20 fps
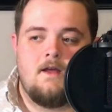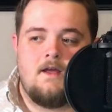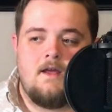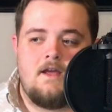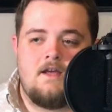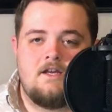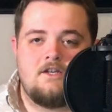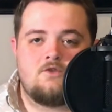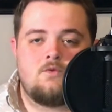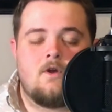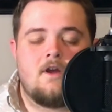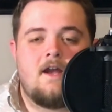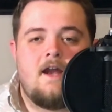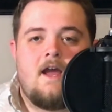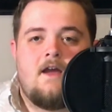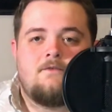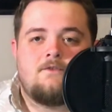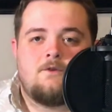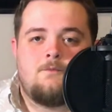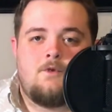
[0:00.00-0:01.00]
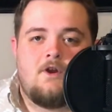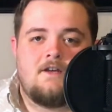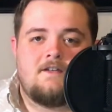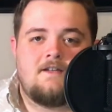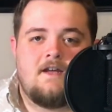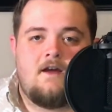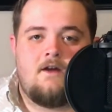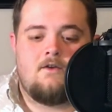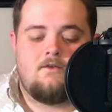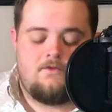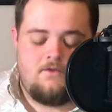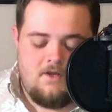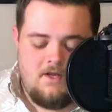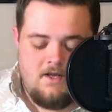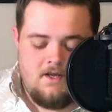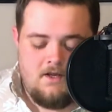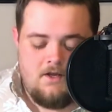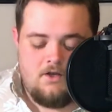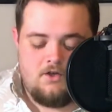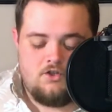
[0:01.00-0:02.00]
is we're going to have to break down
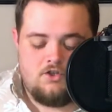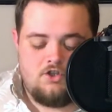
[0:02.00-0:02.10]
the